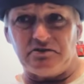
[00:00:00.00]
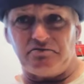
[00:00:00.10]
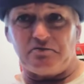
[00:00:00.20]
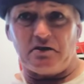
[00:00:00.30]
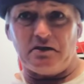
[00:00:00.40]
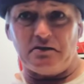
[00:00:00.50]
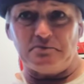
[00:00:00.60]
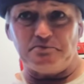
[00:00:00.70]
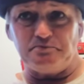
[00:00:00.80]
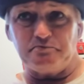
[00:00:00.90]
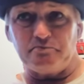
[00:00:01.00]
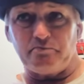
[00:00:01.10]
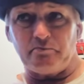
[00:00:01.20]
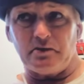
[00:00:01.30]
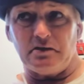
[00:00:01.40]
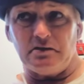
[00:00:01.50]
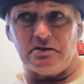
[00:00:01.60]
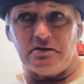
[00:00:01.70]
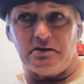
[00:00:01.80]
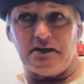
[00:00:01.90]
from
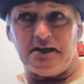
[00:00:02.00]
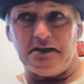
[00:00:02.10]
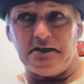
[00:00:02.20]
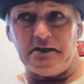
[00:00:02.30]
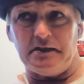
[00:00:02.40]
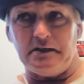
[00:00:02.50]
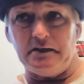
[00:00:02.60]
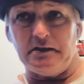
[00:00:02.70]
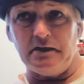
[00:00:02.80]
'80.